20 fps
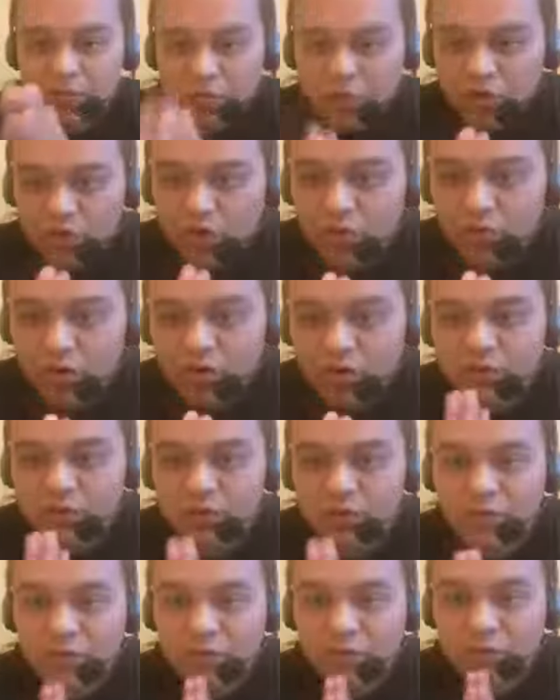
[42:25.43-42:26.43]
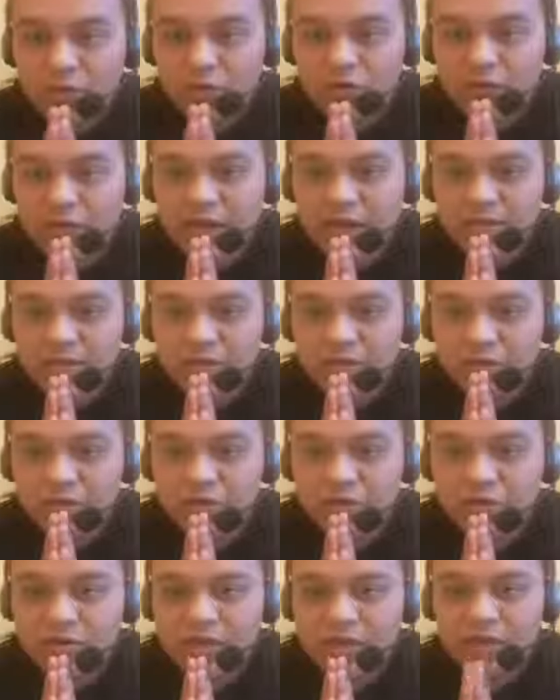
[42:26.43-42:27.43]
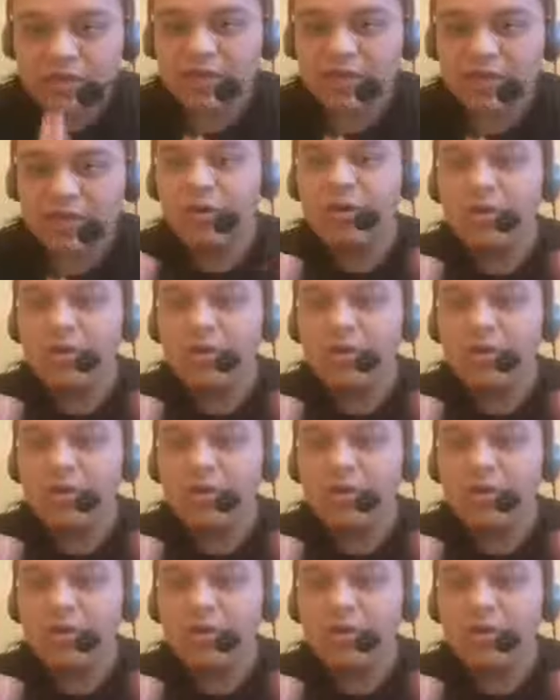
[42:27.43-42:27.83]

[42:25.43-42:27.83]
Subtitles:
From your worldview, from your standpoint, you're saying